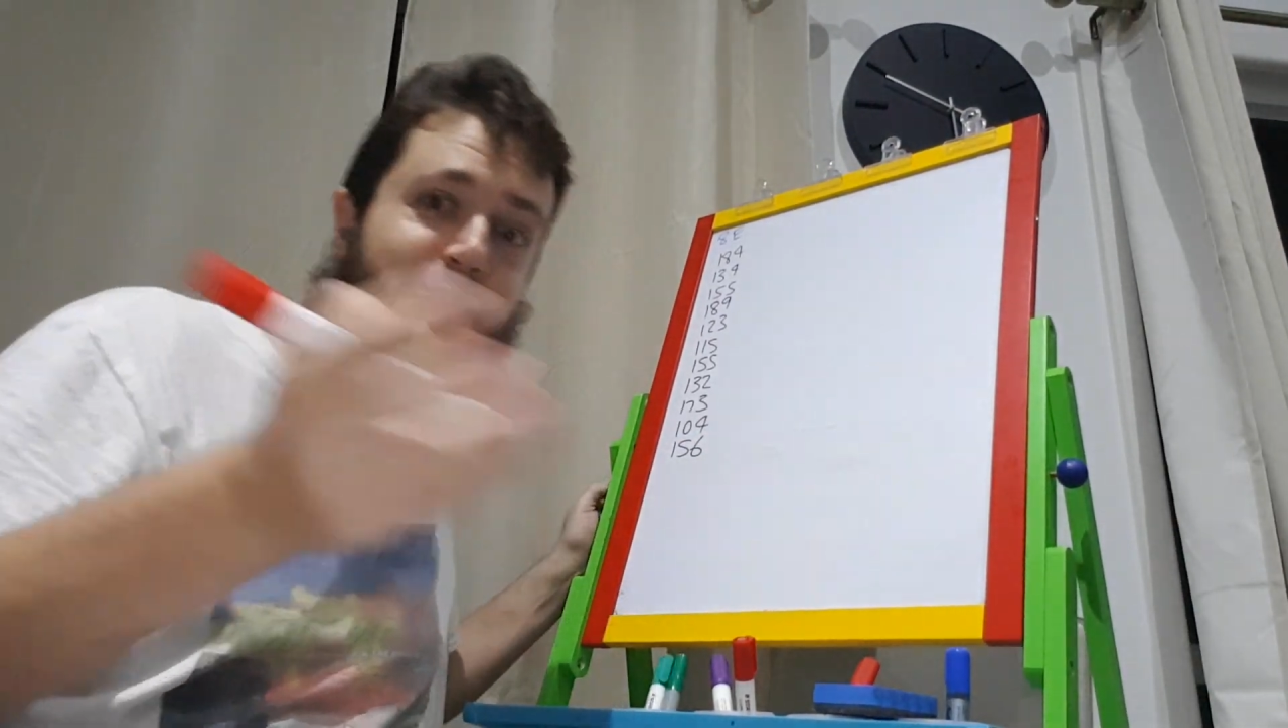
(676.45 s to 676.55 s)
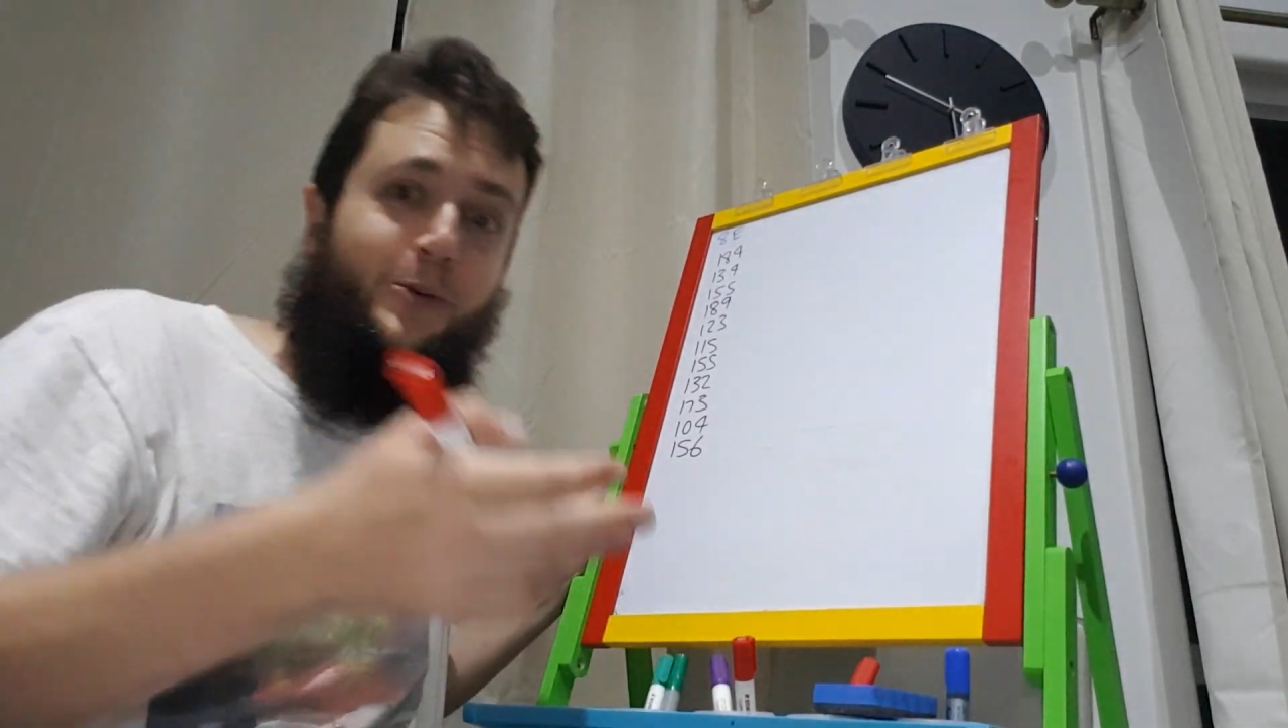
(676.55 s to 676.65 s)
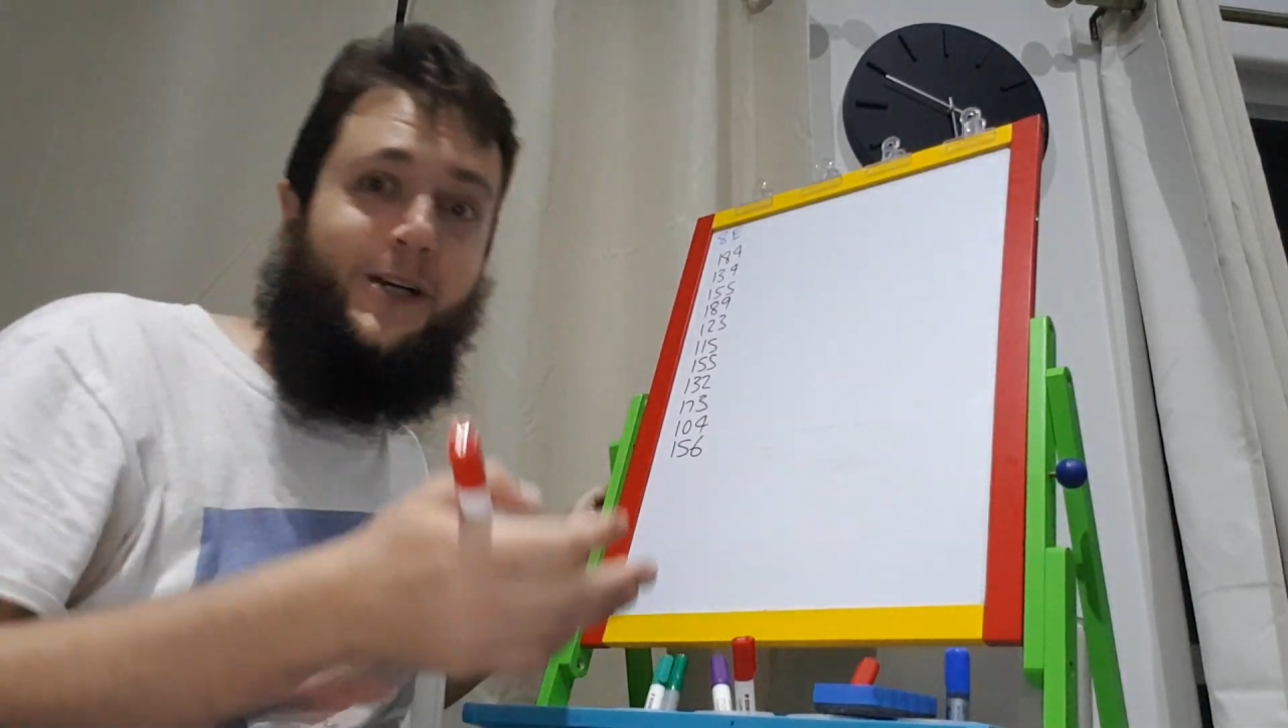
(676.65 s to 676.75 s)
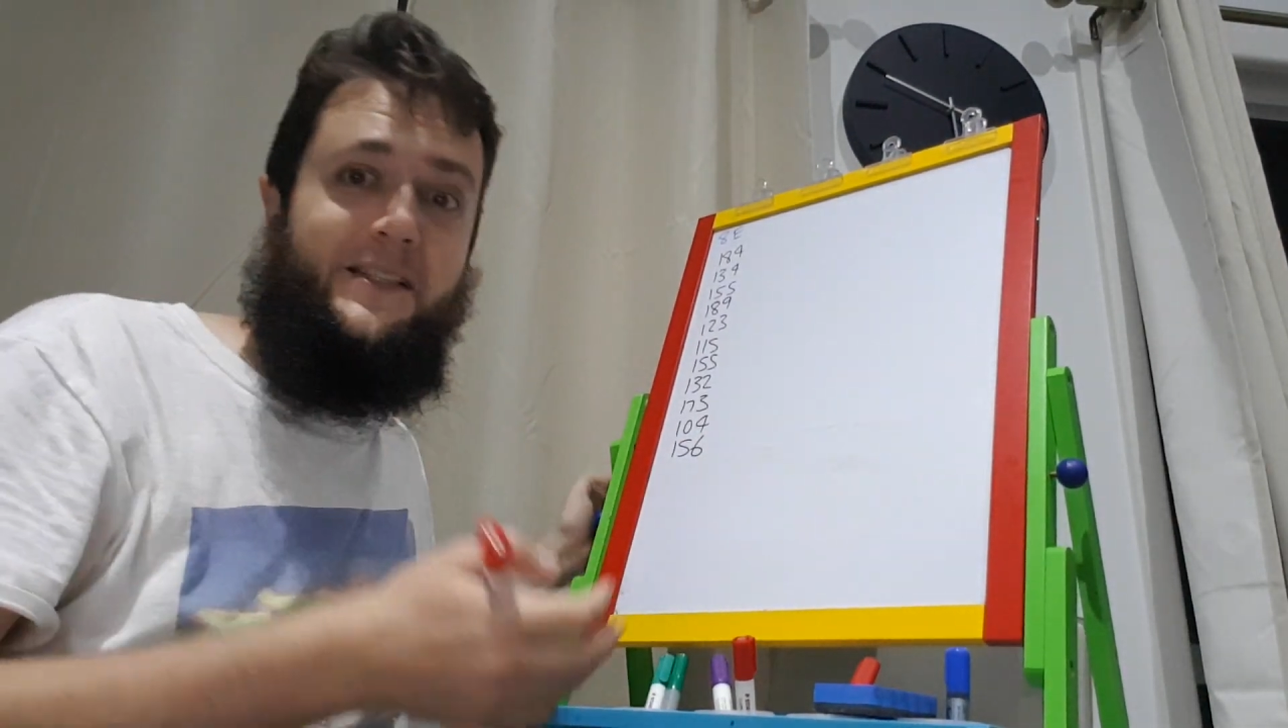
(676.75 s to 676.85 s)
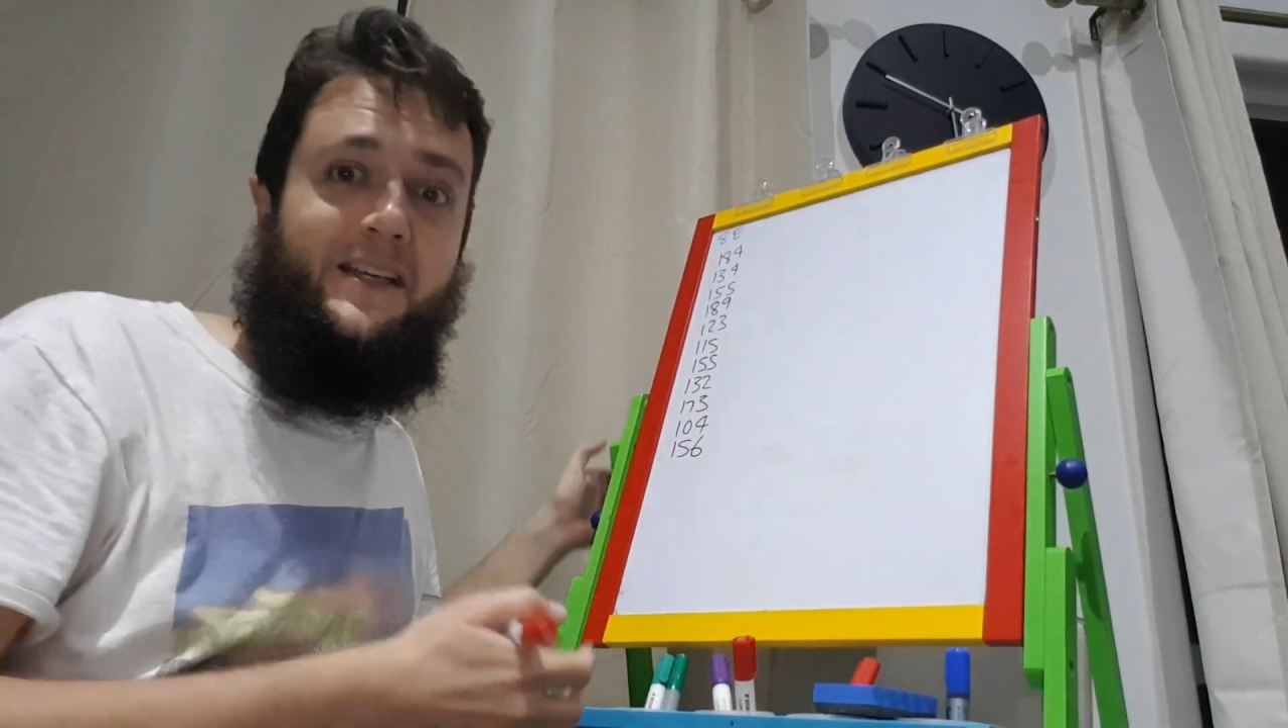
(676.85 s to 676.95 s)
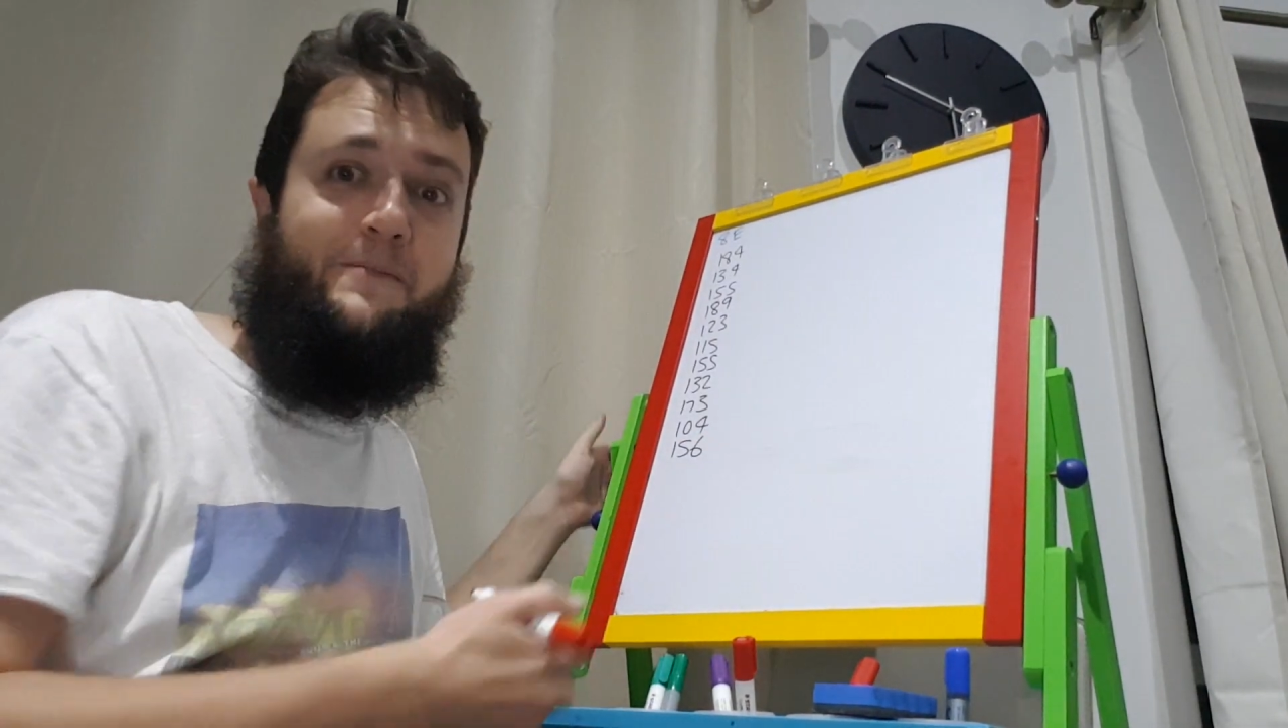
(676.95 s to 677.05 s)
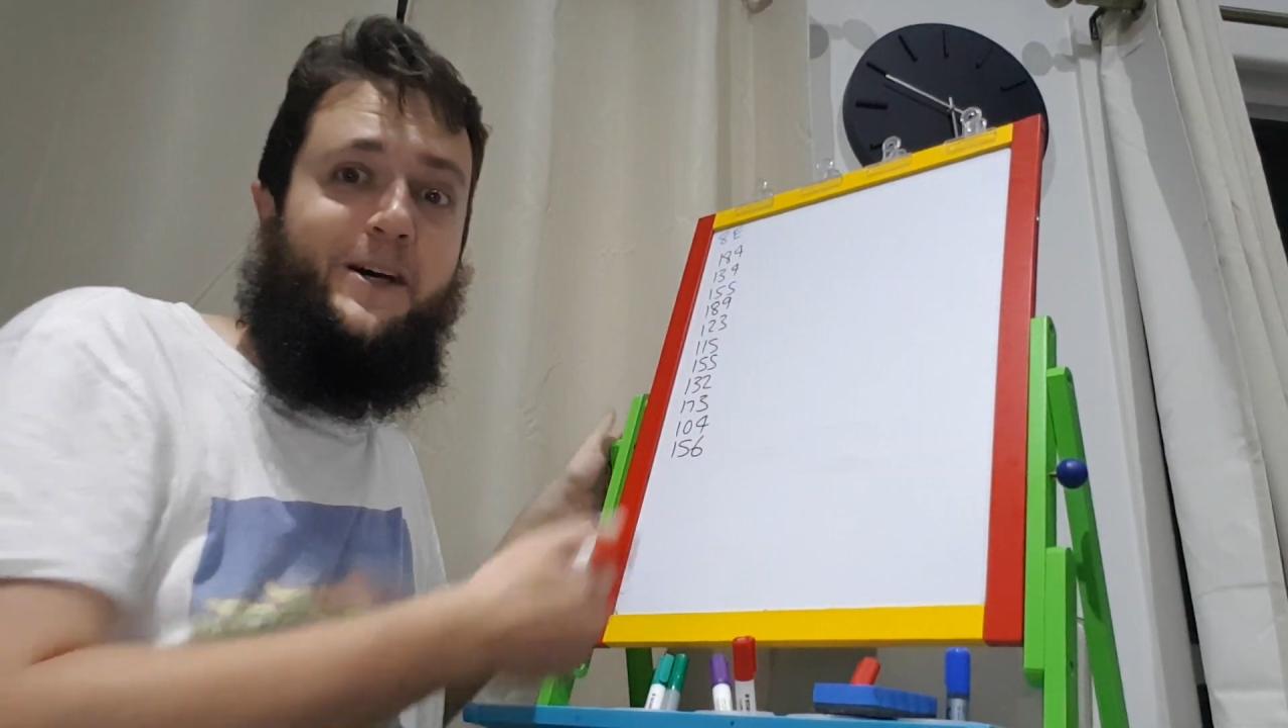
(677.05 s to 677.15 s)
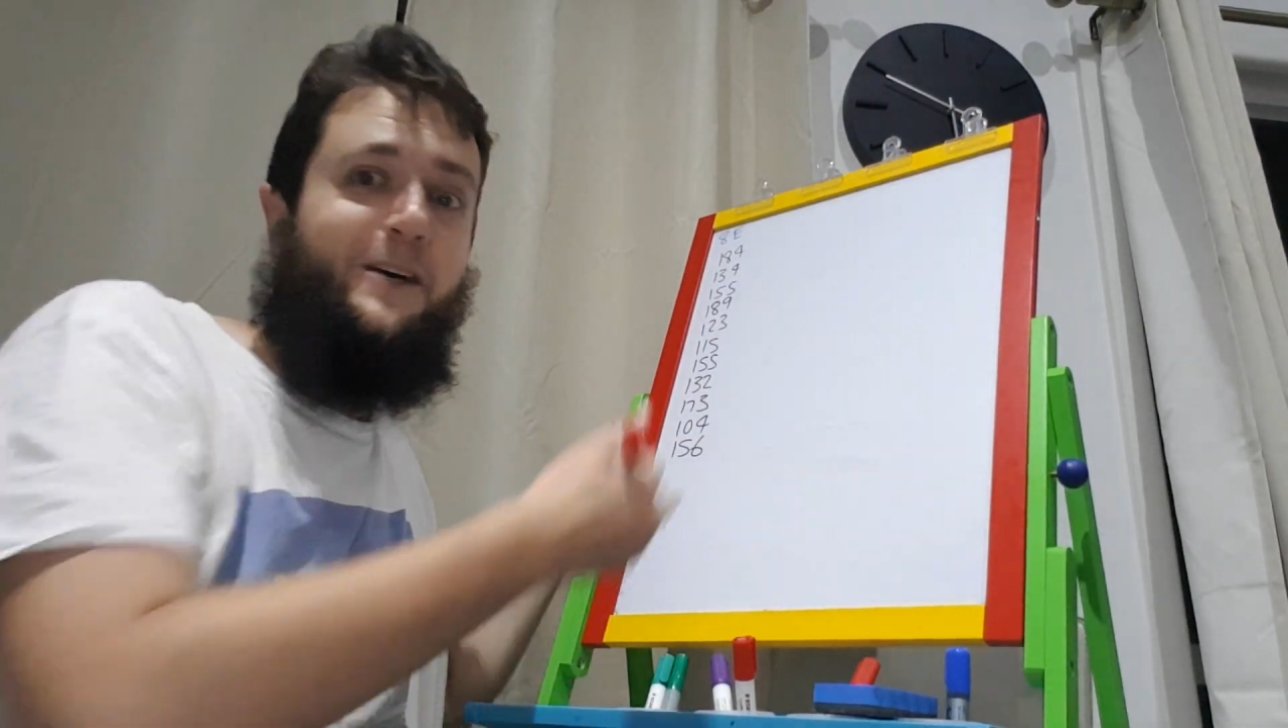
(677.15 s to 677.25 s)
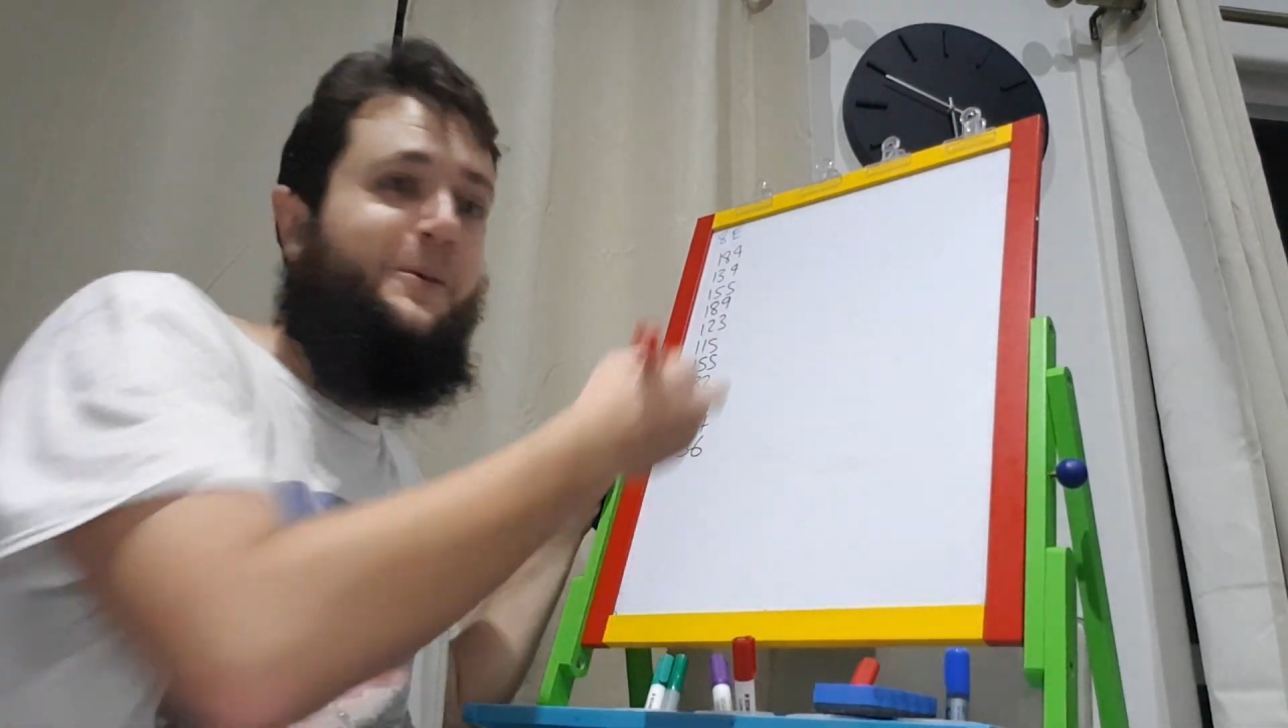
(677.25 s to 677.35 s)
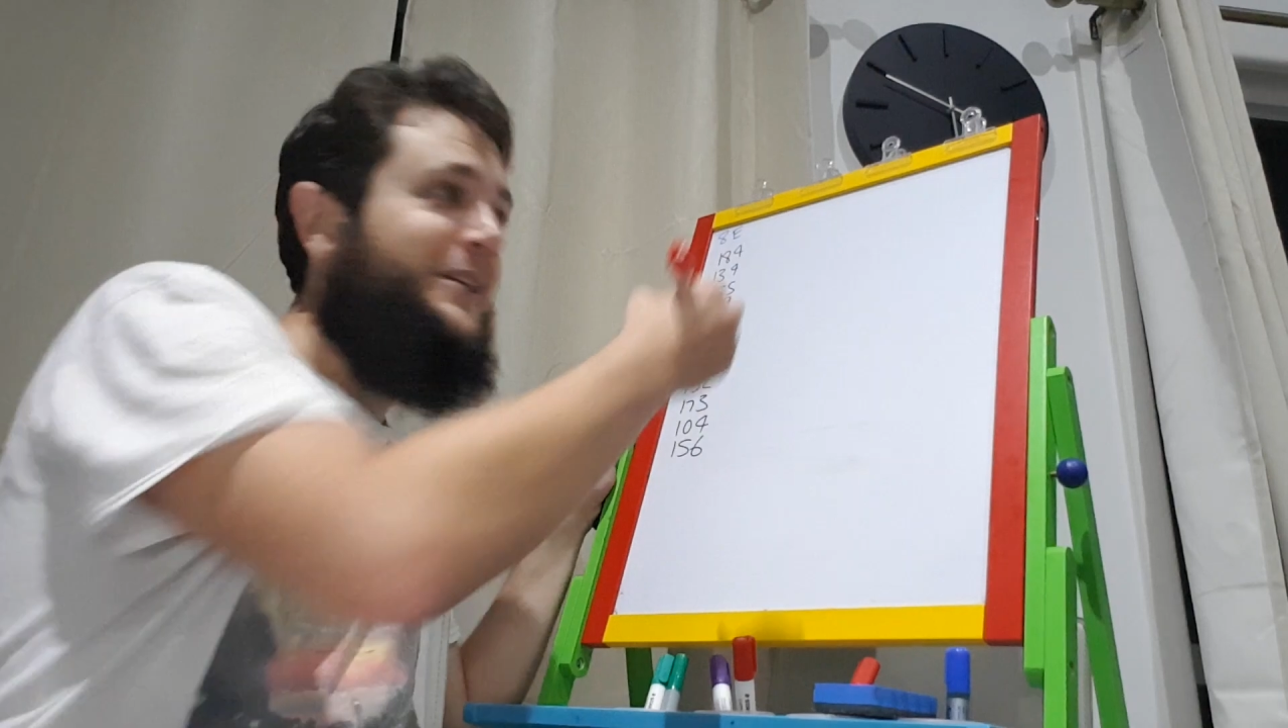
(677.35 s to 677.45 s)
always
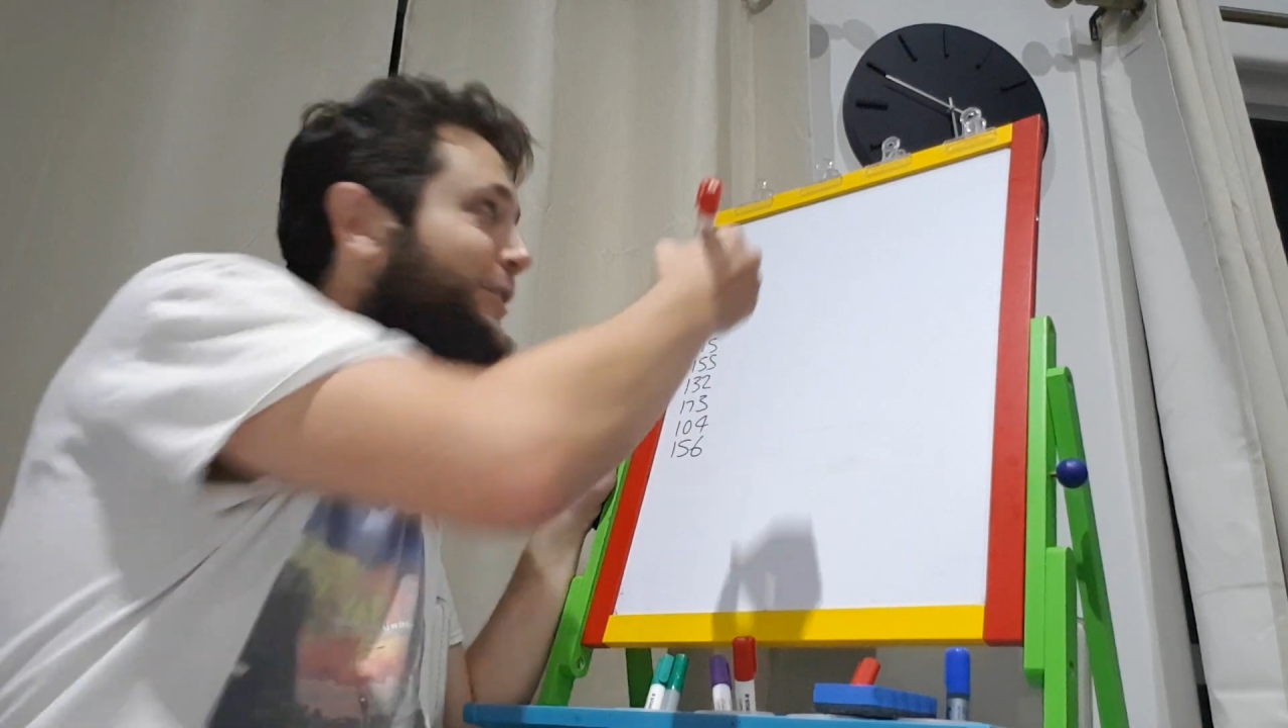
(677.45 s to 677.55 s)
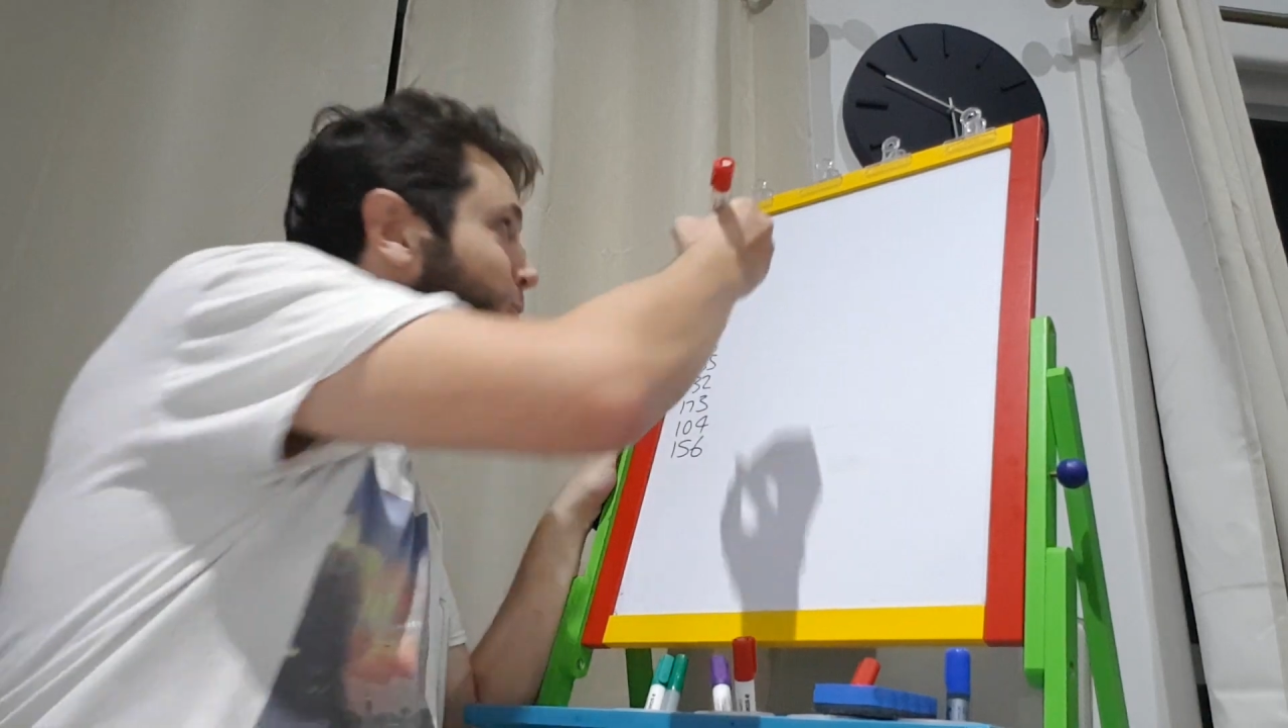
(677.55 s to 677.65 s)
email me, I